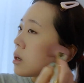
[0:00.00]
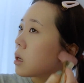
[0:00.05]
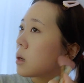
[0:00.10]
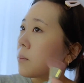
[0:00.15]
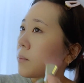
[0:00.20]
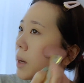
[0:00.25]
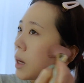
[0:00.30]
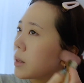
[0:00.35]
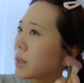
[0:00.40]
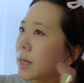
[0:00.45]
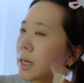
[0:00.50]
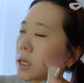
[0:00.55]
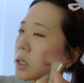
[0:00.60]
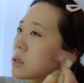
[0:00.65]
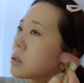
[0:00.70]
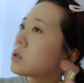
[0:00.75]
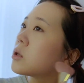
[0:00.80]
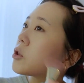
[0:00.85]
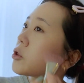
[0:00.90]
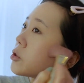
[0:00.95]
about
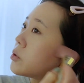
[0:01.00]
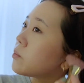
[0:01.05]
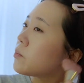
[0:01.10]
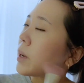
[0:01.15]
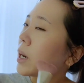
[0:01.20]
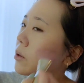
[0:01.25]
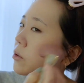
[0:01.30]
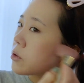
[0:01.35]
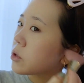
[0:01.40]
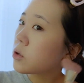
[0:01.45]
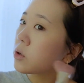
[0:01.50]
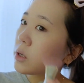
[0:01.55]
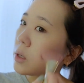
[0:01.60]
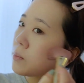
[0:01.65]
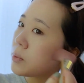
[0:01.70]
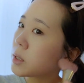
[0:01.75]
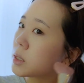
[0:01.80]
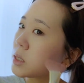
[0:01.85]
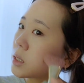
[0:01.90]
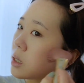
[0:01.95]

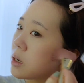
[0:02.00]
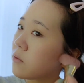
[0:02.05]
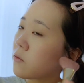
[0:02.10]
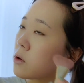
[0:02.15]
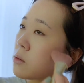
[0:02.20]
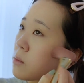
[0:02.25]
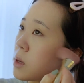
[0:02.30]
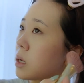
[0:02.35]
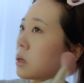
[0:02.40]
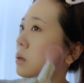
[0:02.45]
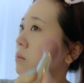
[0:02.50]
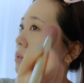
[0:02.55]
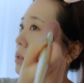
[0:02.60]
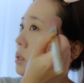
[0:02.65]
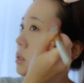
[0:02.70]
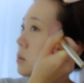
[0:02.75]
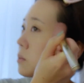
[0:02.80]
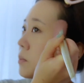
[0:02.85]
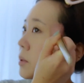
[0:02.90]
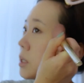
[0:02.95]
30% of your makeup
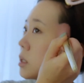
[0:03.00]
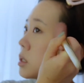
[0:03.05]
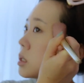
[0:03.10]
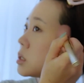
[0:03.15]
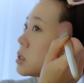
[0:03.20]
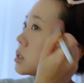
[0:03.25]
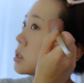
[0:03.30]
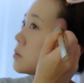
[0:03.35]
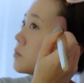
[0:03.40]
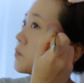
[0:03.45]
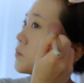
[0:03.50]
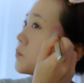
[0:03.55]
disappears.